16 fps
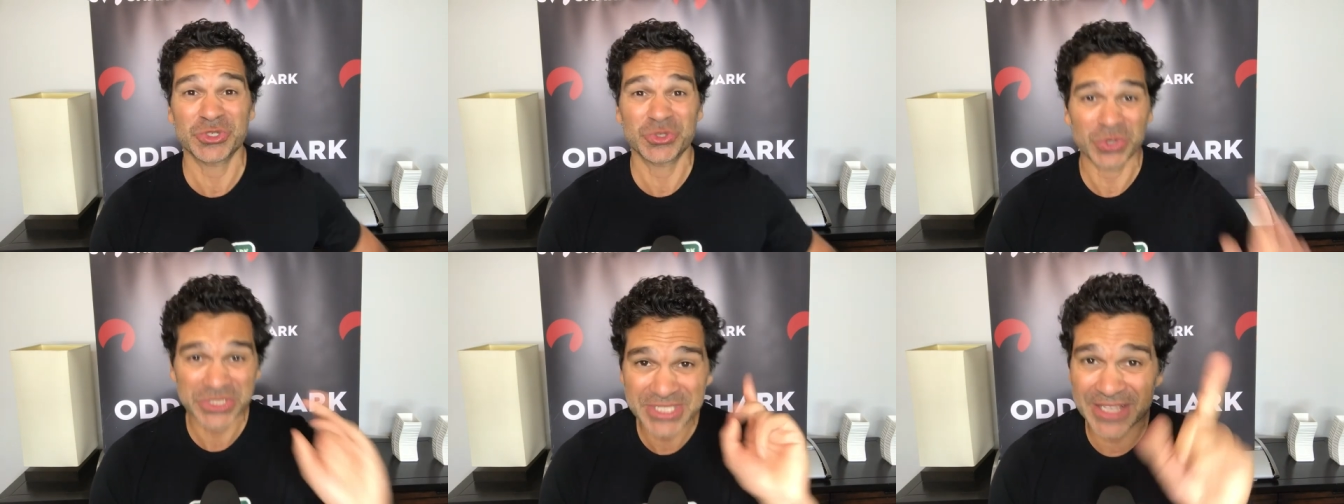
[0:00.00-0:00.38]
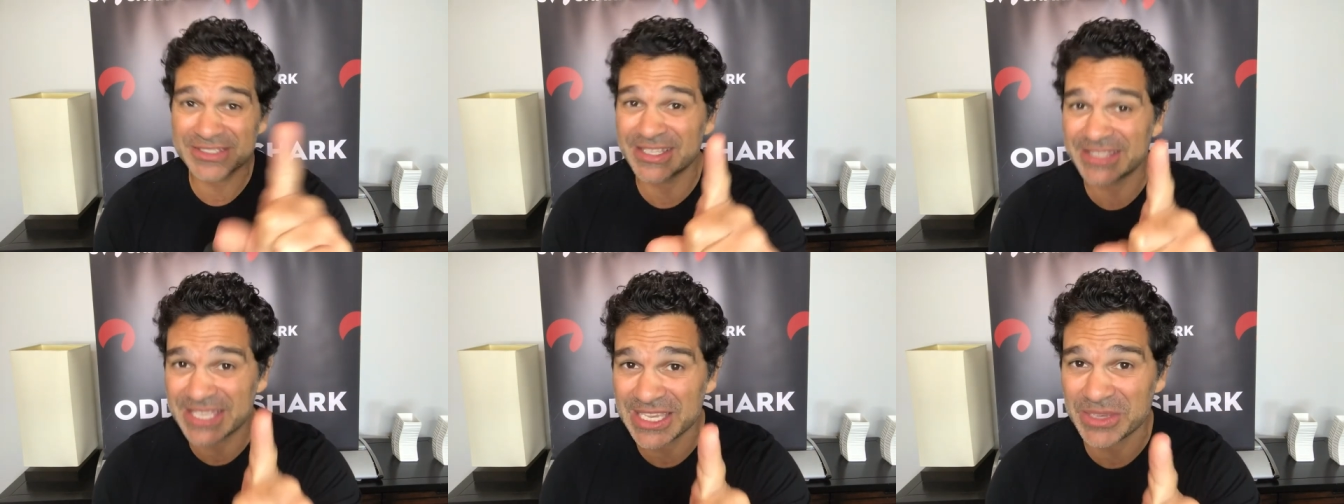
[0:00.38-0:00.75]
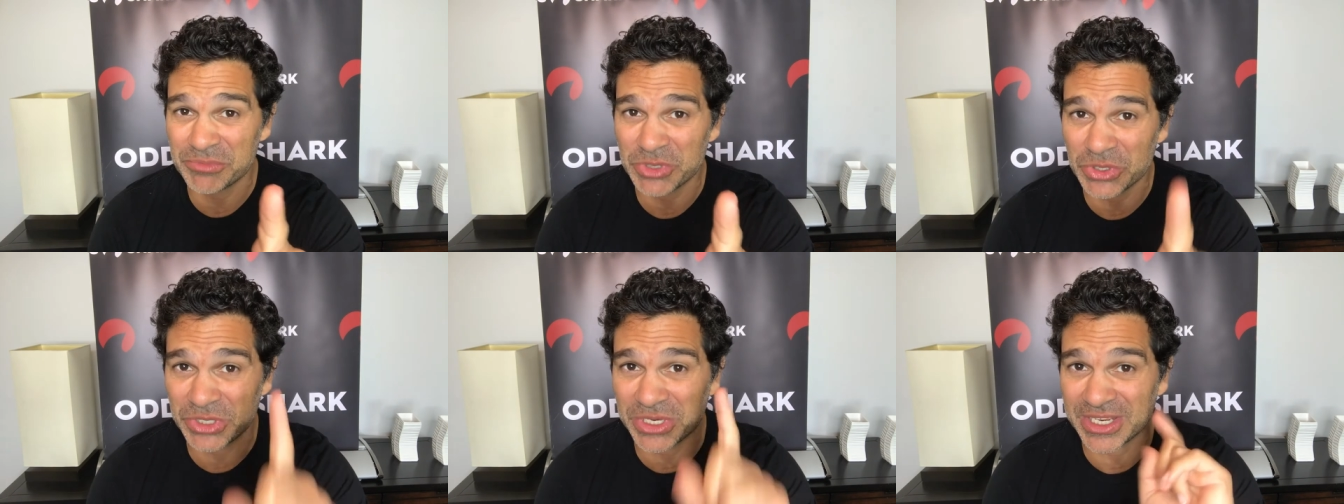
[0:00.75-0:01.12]
Georgetown's a team
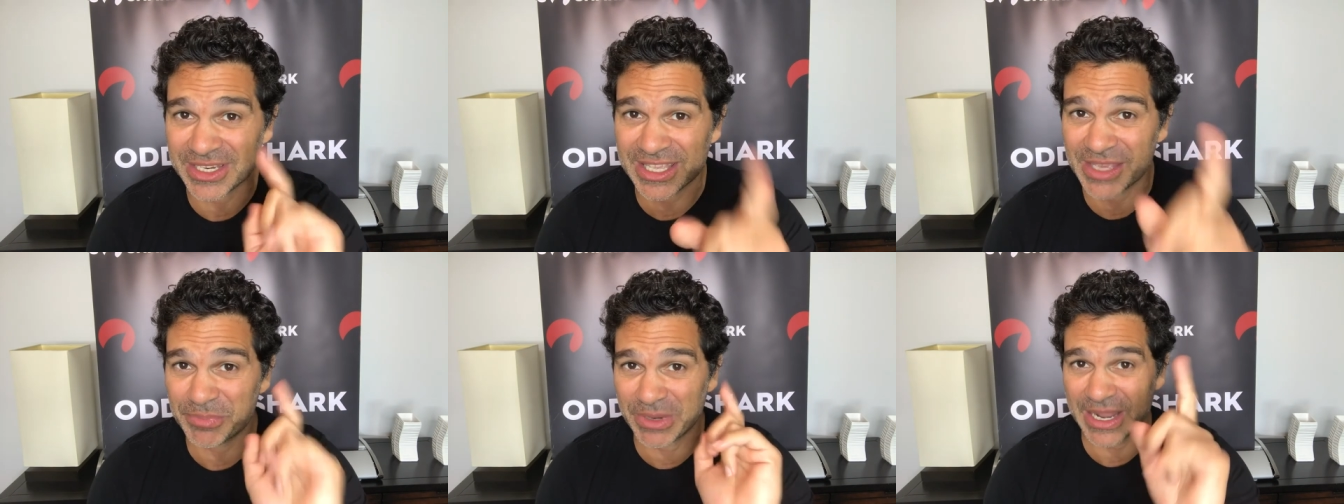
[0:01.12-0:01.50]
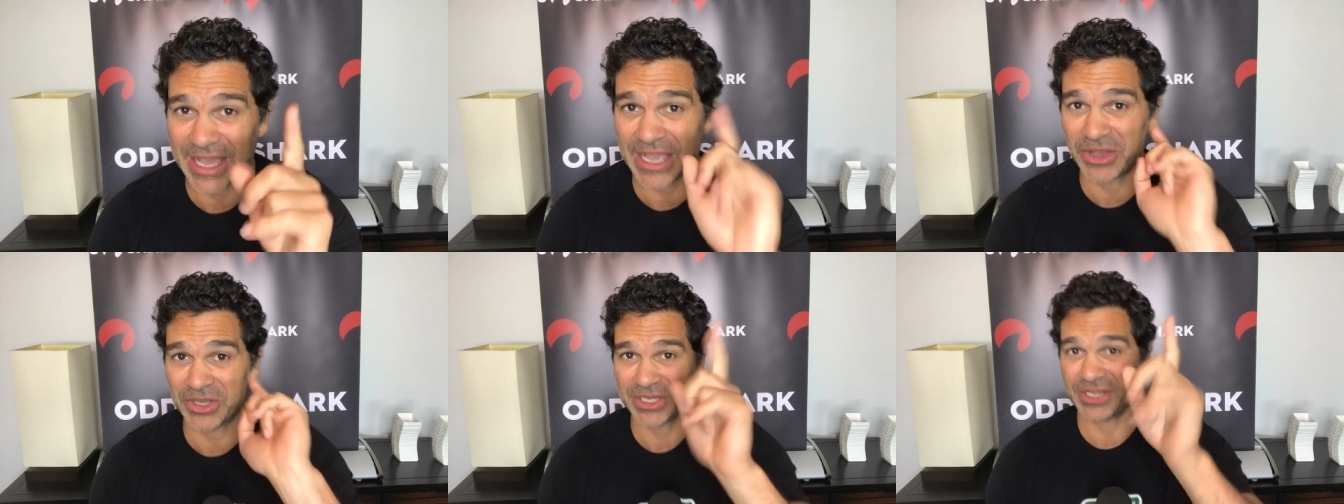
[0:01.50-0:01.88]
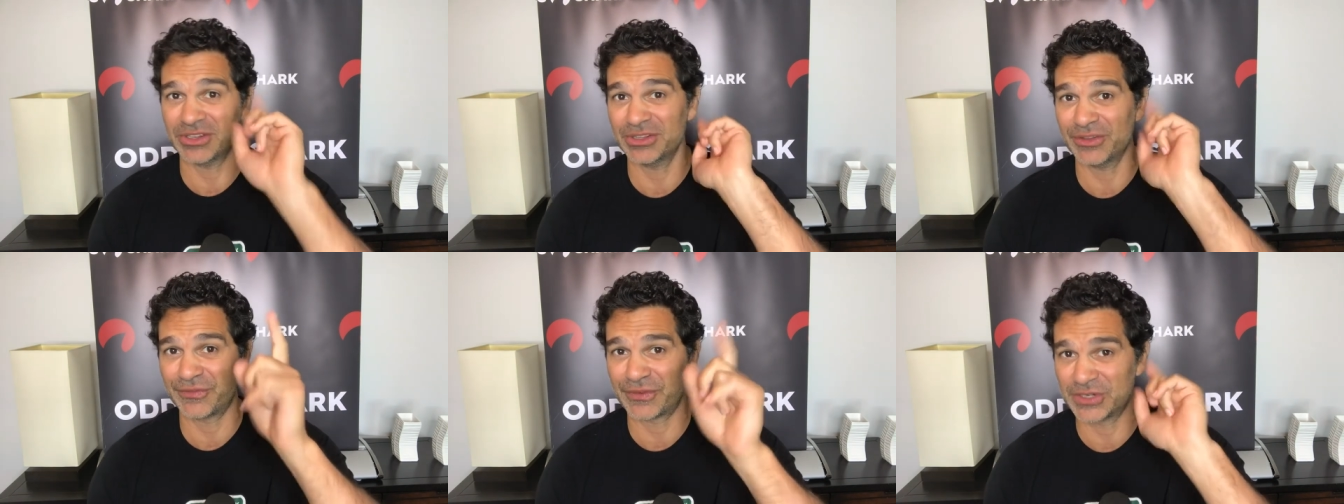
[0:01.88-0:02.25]
you need to keep an eye on here
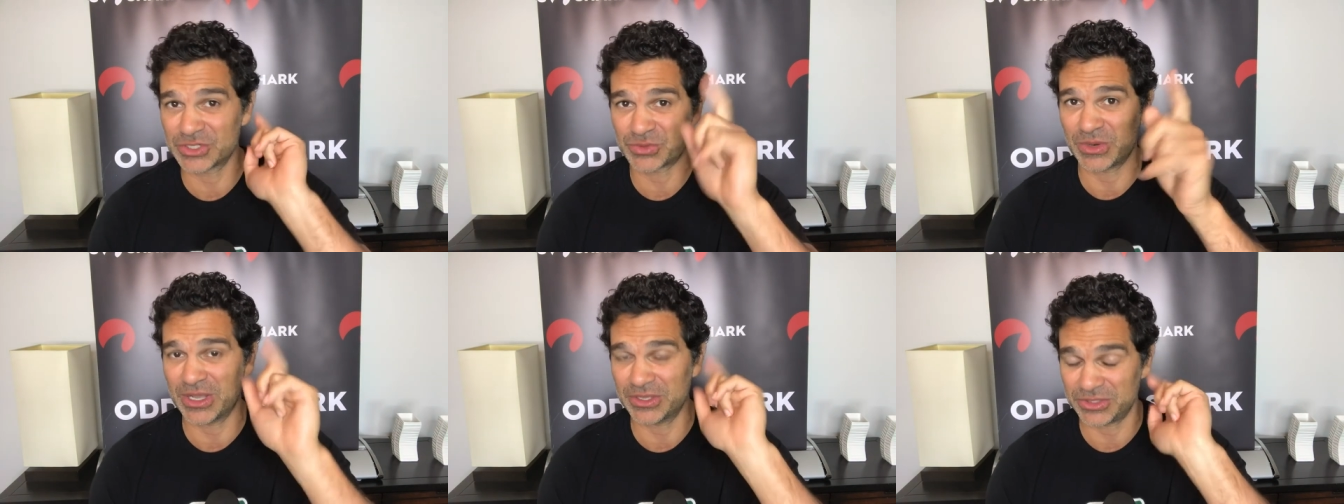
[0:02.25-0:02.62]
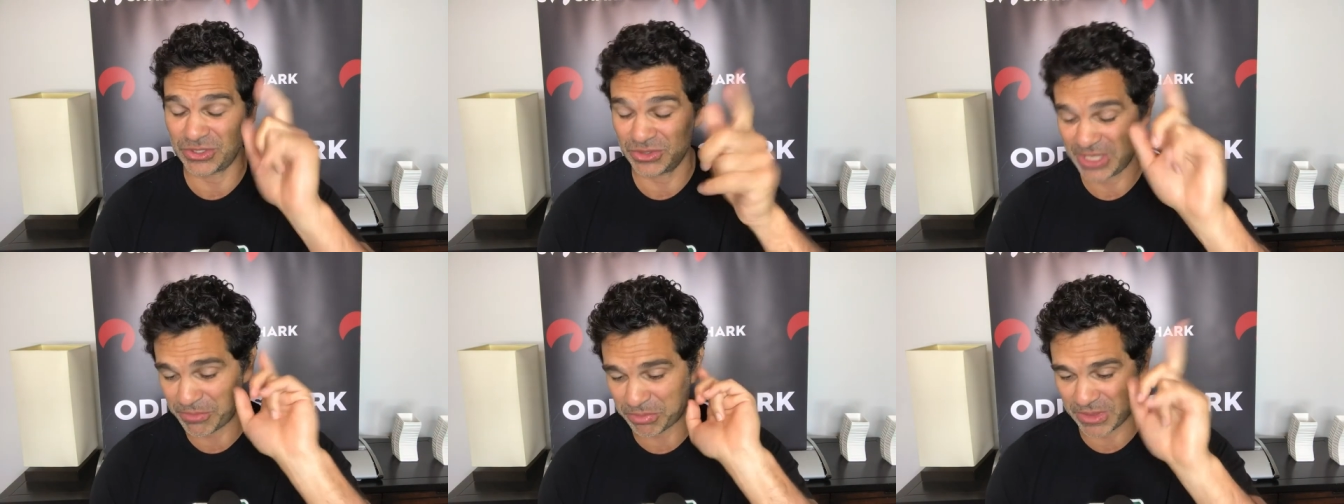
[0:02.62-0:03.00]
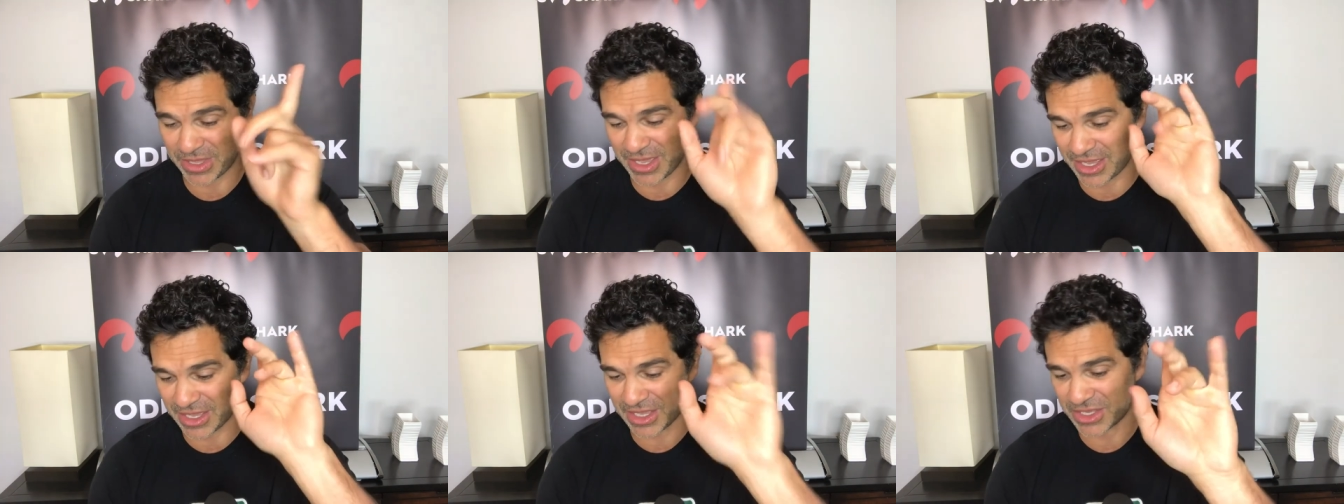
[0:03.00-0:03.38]
in the first round, too. They
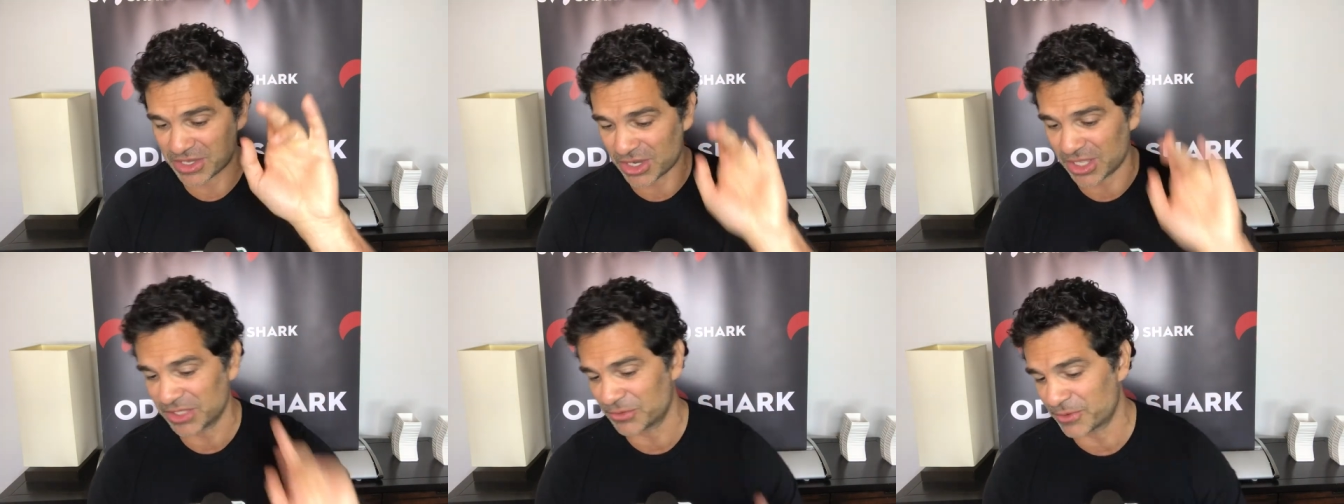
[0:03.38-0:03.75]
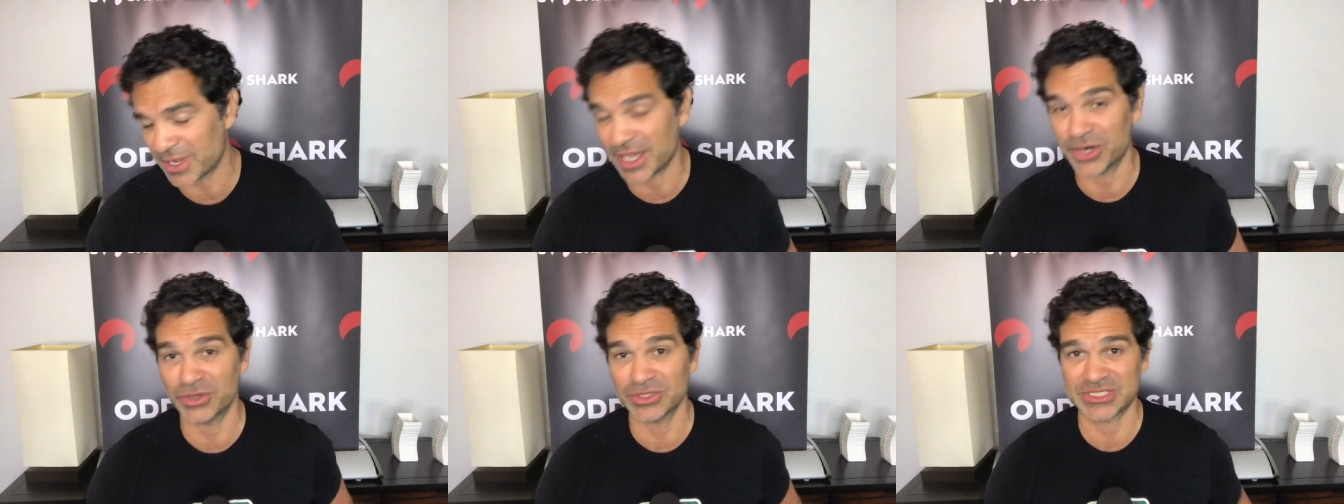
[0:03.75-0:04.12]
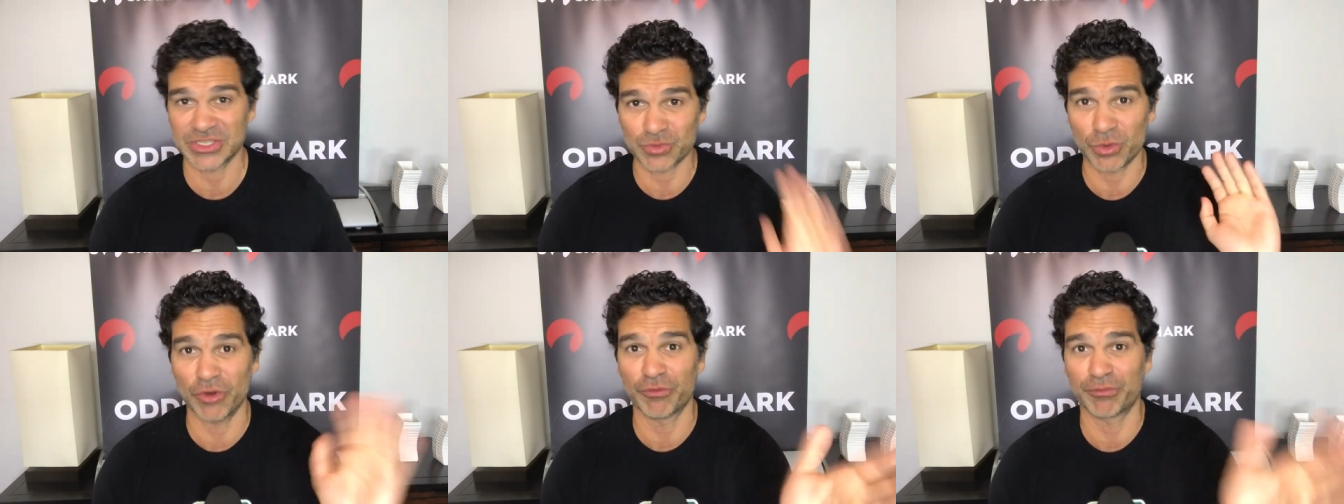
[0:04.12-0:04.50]
play at Colorado. It's a
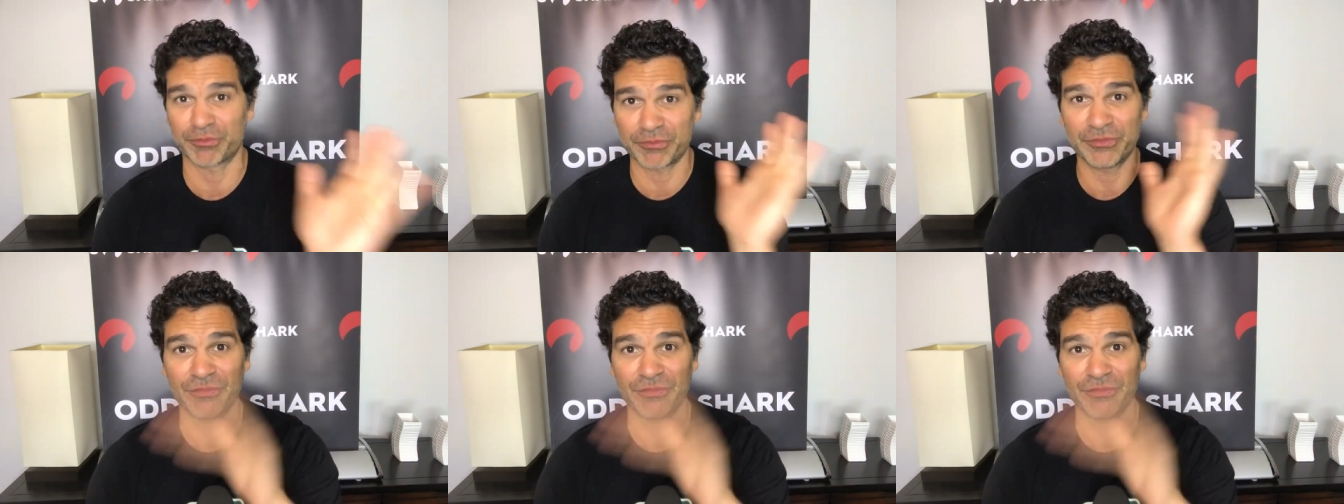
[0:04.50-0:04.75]
12-5